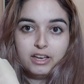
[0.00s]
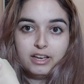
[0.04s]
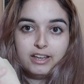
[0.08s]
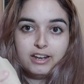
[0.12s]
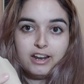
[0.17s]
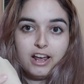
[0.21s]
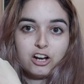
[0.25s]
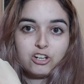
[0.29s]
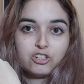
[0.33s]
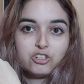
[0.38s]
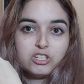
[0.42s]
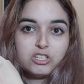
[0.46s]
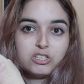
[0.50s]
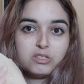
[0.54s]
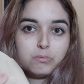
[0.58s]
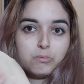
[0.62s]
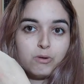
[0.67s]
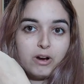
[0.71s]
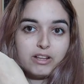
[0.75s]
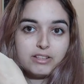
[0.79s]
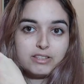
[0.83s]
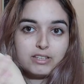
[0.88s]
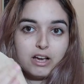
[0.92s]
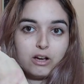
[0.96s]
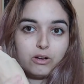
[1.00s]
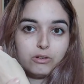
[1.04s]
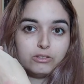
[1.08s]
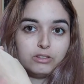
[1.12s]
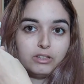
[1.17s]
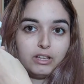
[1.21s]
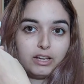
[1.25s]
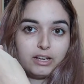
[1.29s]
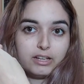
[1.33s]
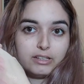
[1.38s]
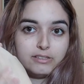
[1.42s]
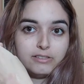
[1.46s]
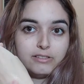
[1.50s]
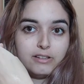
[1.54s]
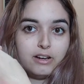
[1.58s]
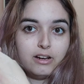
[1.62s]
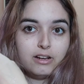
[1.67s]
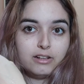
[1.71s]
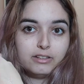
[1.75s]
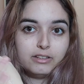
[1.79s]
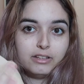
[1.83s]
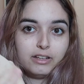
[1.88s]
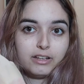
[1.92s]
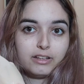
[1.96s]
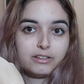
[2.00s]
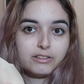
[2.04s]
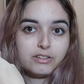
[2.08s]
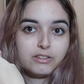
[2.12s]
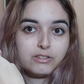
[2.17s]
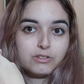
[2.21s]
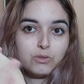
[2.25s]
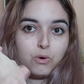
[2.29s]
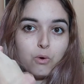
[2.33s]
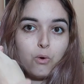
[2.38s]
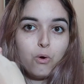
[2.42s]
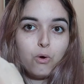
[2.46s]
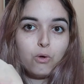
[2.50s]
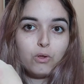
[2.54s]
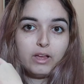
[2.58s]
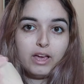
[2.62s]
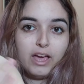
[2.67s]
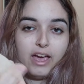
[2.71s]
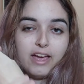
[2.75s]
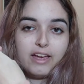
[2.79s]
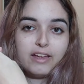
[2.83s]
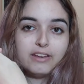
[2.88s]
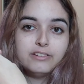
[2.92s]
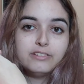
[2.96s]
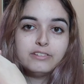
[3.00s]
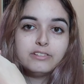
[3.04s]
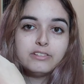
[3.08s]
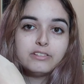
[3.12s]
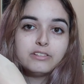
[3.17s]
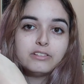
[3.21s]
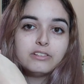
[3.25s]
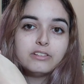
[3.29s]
It actually spreads out like a ton. Like this whole hand